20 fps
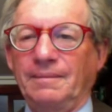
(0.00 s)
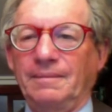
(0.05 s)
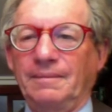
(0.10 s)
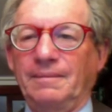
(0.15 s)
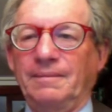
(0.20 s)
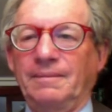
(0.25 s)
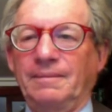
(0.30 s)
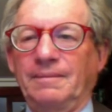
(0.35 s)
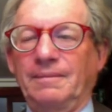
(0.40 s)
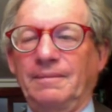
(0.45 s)

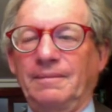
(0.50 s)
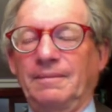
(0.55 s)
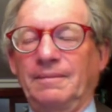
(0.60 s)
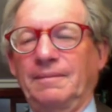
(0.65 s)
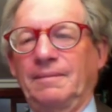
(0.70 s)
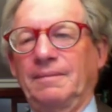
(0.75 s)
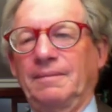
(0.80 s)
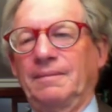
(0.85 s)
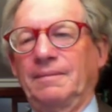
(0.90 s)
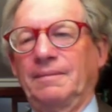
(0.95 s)

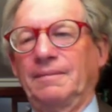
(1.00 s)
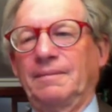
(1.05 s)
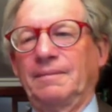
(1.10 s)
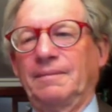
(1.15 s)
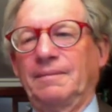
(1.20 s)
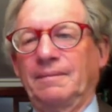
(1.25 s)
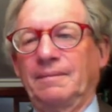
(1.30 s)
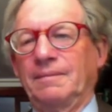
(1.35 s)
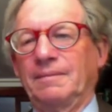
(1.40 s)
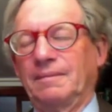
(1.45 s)

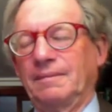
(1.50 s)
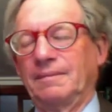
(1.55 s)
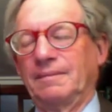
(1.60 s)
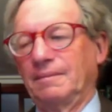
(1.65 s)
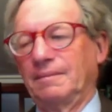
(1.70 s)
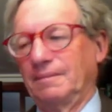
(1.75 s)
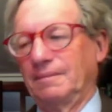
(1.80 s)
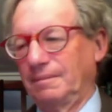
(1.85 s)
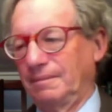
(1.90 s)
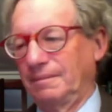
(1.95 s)

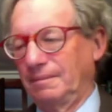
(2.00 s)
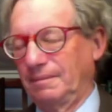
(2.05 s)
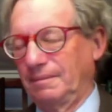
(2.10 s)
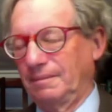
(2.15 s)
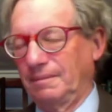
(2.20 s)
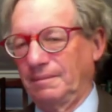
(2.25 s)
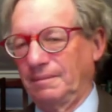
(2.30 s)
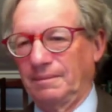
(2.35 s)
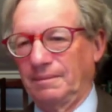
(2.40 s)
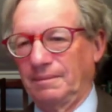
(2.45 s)

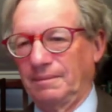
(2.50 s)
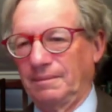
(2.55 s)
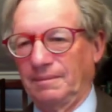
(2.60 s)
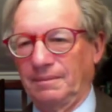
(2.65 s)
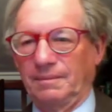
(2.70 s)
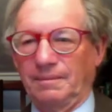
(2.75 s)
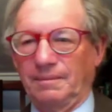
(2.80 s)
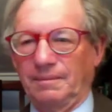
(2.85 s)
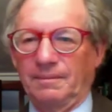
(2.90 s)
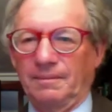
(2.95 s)

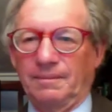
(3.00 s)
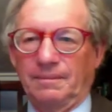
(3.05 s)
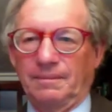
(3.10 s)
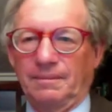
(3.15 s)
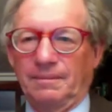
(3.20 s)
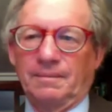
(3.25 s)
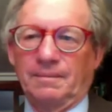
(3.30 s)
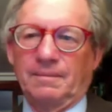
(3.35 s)
(not speaking)